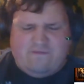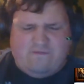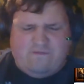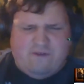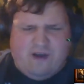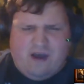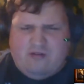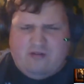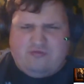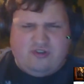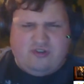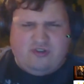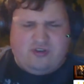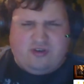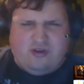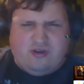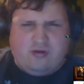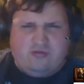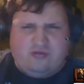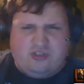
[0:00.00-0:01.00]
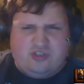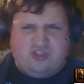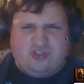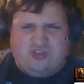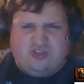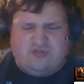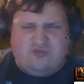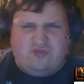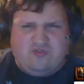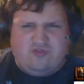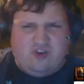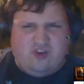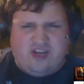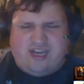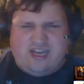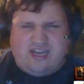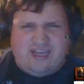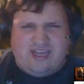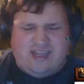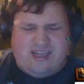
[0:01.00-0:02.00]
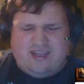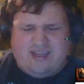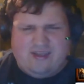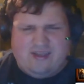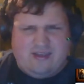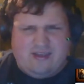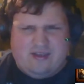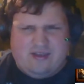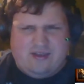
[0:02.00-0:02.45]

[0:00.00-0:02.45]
found the notice to really